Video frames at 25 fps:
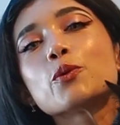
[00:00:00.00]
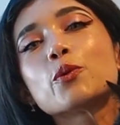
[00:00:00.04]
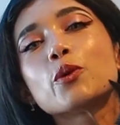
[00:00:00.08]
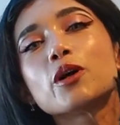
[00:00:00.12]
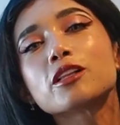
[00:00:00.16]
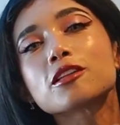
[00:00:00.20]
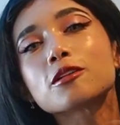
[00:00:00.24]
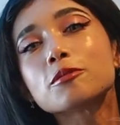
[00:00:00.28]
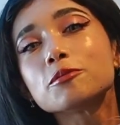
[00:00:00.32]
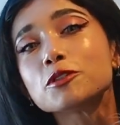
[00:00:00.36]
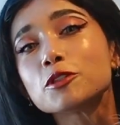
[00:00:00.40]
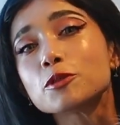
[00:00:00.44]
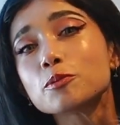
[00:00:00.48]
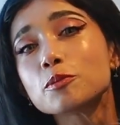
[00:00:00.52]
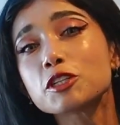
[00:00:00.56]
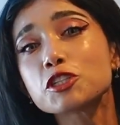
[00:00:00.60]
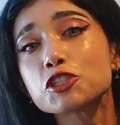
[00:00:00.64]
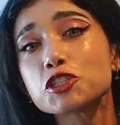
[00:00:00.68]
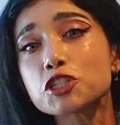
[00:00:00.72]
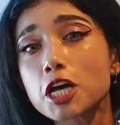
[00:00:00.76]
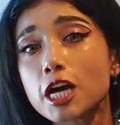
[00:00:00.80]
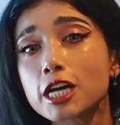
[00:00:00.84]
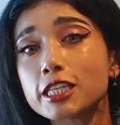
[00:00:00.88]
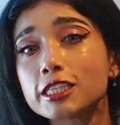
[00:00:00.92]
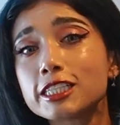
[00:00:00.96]
Welcome to my
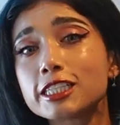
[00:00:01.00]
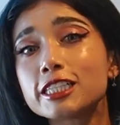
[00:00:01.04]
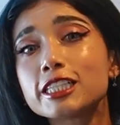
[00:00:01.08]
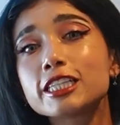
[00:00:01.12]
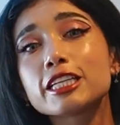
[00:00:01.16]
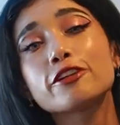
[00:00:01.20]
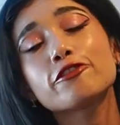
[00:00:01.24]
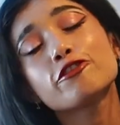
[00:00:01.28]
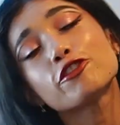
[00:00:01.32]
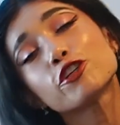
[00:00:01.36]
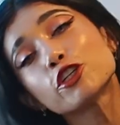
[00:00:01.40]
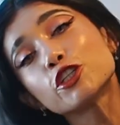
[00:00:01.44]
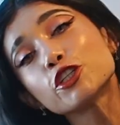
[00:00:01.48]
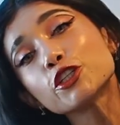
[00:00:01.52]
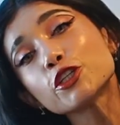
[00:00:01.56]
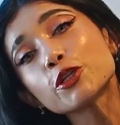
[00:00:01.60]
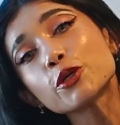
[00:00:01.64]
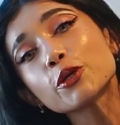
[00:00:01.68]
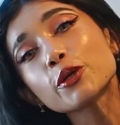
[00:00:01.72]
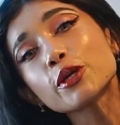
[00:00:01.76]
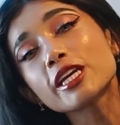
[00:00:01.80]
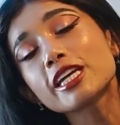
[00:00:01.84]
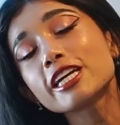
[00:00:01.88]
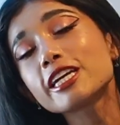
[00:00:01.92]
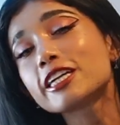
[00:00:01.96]
channel. If you're
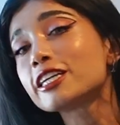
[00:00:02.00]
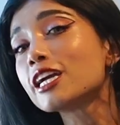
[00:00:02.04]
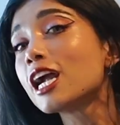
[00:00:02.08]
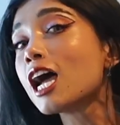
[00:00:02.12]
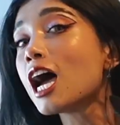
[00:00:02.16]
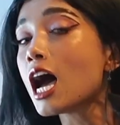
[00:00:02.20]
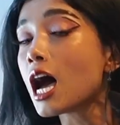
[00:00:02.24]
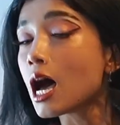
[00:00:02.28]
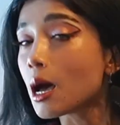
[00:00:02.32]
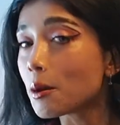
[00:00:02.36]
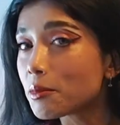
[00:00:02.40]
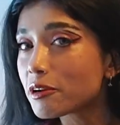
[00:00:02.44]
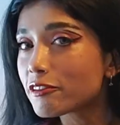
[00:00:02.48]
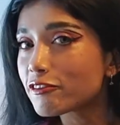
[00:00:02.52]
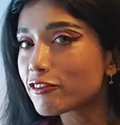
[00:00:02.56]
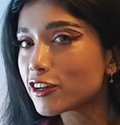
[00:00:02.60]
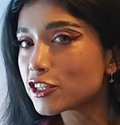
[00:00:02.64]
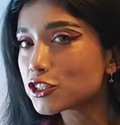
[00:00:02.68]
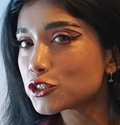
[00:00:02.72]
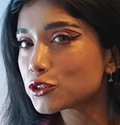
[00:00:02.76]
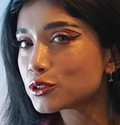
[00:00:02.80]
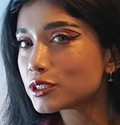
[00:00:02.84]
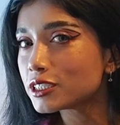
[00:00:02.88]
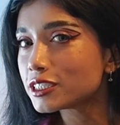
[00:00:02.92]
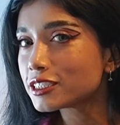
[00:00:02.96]
new here, I'm a
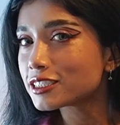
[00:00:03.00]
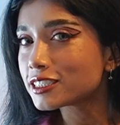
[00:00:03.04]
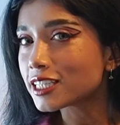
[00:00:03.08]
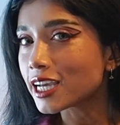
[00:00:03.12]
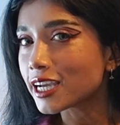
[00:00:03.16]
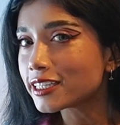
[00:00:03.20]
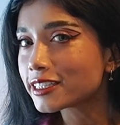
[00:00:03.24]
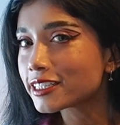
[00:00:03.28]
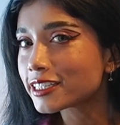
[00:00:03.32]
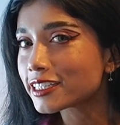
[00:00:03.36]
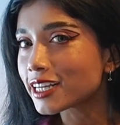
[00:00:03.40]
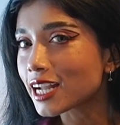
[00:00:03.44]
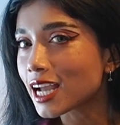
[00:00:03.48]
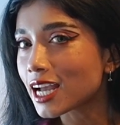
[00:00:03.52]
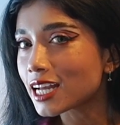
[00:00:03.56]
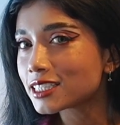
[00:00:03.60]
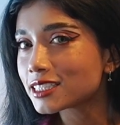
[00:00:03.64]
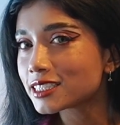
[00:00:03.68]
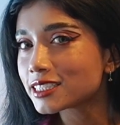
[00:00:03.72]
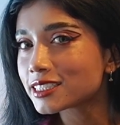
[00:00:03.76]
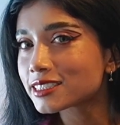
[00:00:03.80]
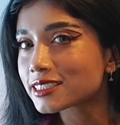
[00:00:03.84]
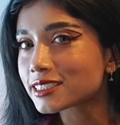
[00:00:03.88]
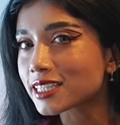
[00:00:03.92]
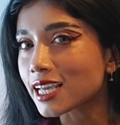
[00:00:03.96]
fashion designer
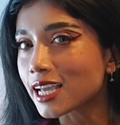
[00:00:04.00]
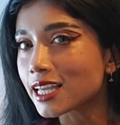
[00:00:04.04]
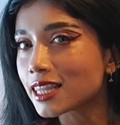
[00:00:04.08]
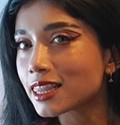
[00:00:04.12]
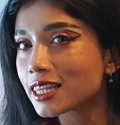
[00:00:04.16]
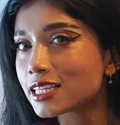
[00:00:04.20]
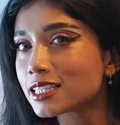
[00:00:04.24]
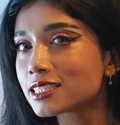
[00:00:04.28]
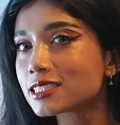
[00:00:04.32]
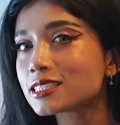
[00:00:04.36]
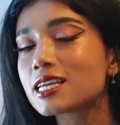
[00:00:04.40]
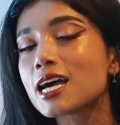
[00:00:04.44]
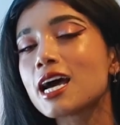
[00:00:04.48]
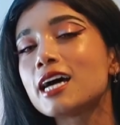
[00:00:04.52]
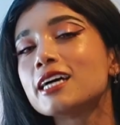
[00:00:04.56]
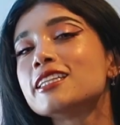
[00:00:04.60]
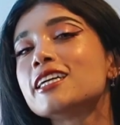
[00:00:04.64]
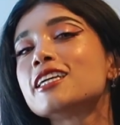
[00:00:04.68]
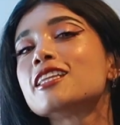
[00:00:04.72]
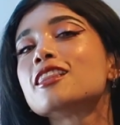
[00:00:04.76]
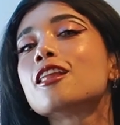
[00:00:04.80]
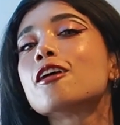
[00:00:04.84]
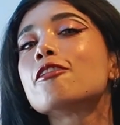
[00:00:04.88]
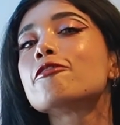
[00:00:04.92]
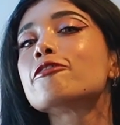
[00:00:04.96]
and a stylist and
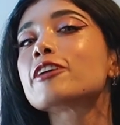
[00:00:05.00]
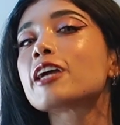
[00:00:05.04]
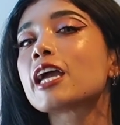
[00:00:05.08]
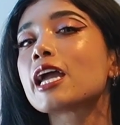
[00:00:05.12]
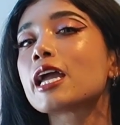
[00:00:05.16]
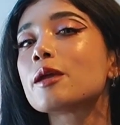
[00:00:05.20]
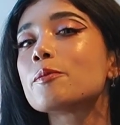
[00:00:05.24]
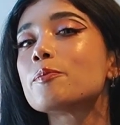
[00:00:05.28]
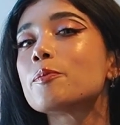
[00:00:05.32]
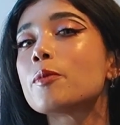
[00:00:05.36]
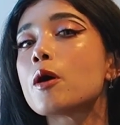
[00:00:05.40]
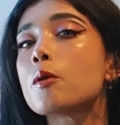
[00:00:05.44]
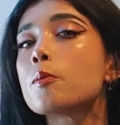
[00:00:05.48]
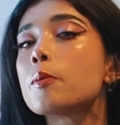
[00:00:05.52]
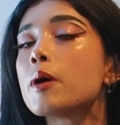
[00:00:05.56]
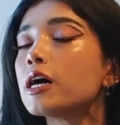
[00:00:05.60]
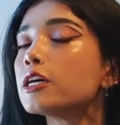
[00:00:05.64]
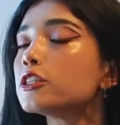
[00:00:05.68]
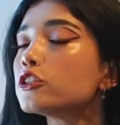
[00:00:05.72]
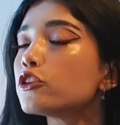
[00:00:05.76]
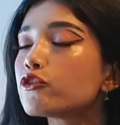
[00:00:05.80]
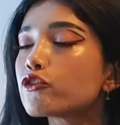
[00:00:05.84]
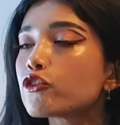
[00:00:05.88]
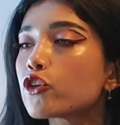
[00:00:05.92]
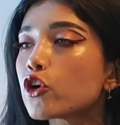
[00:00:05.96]
I love K-pop
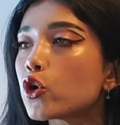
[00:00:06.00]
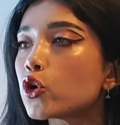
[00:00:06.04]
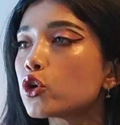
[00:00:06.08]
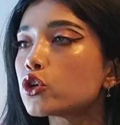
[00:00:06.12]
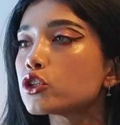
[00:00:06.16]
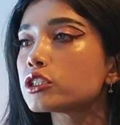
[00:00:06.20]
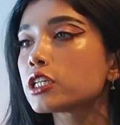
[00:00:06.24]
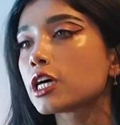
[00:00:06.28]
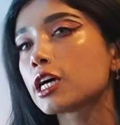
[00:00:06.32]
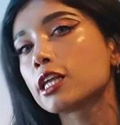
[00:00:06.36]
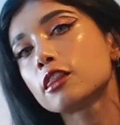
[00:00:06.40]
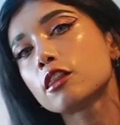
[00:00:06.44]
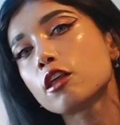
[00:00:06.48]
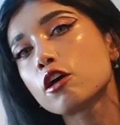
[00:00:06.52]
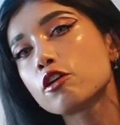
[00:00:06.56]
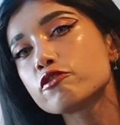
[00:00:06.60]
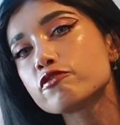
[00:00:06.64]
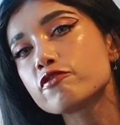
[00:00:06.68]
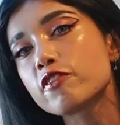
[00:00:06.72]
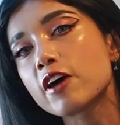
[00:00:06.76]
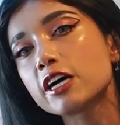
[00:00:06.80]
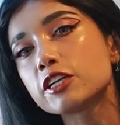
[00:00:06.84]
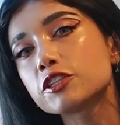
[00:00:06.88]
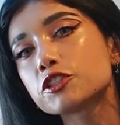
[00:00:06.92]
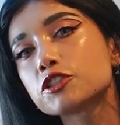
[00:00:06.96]
and of course I
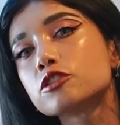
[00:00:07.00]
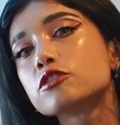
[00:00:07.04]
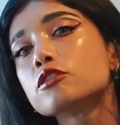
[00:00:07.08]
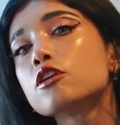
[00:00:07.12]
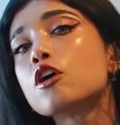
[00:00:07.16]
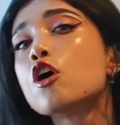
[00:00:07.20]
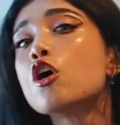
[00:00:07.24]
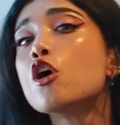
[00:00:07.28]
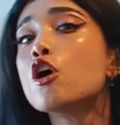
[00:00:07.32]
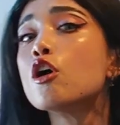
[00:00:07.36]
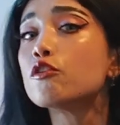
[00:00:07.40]
love fashion.